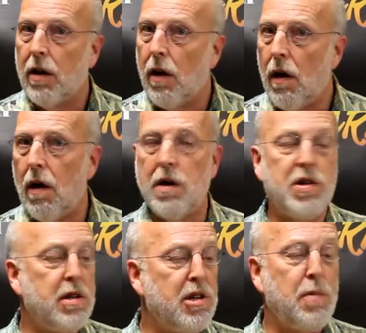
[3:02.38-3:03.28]

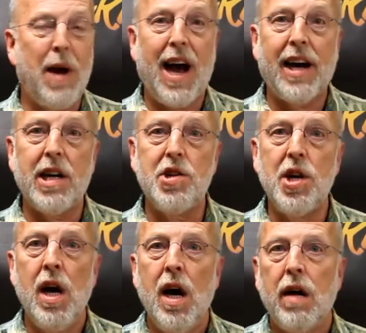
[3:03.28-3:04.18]
cards in this package
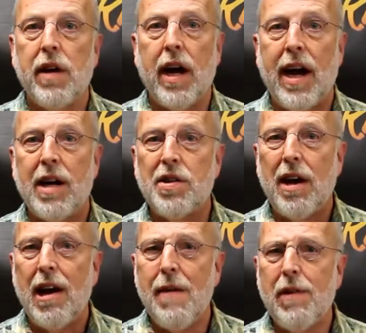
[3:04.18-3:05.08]
that has
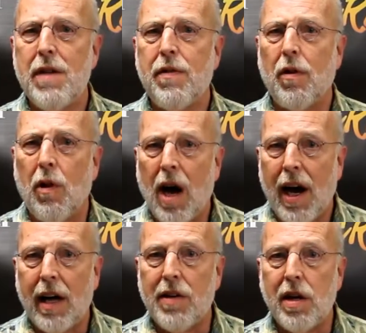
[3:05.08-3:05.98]
every
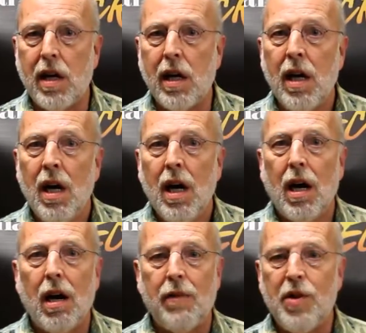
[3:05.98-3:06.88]
variety
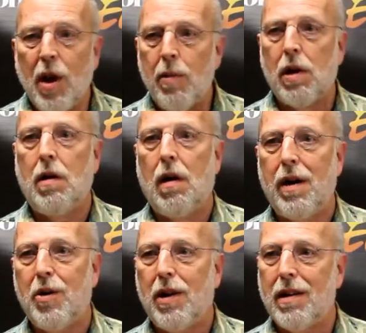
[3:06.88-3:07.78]
of number
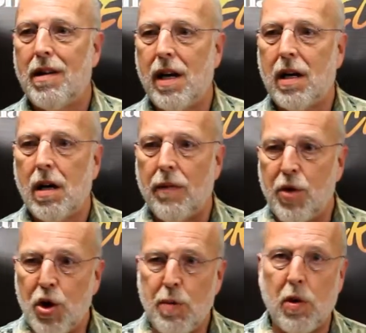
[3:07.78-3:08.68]
card you can think of:
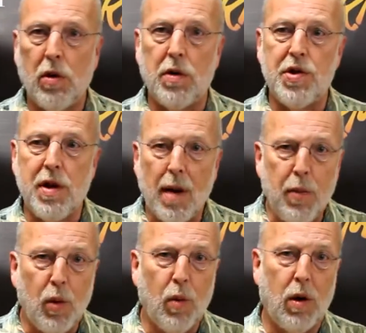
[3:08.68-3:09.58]
numerals,
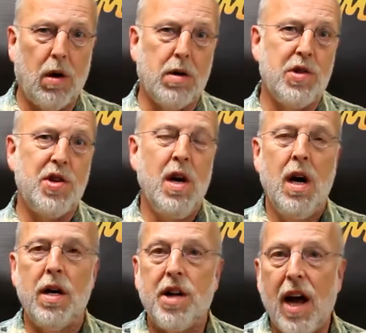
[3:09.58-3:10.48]
number words,
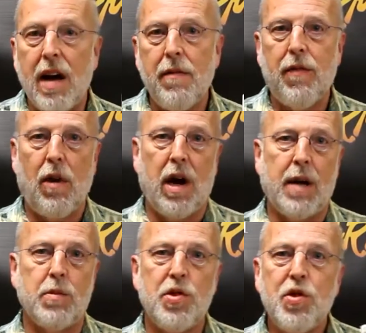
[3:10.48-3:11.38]
10
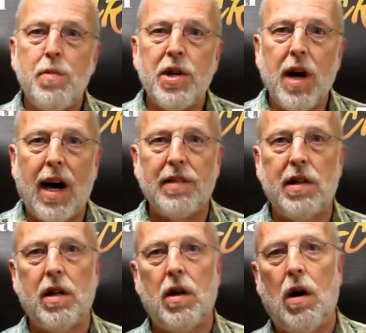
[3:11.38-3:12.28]
frames,
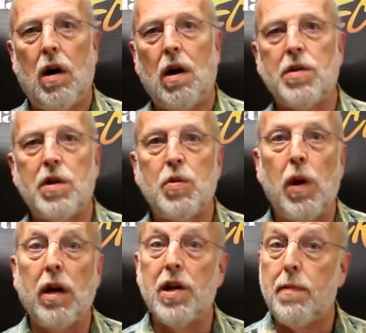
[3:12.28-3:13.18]
subitizing cards, as
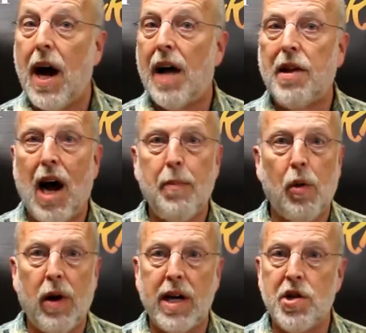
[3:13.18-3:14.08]
well as math
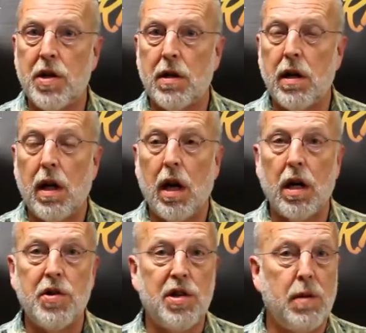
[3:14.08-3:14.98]
operation
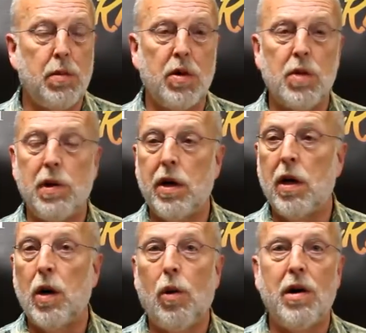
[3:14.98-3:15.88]
symbols. When you
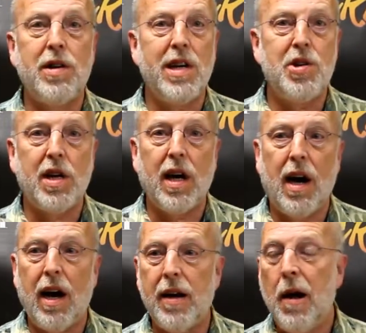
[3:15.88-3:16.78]
go to our teaching
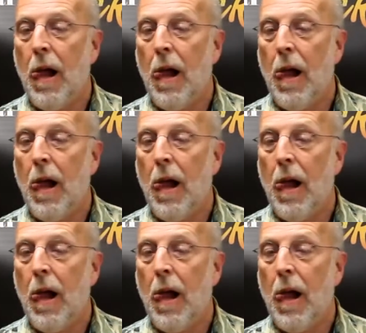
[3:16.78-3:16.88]
guide,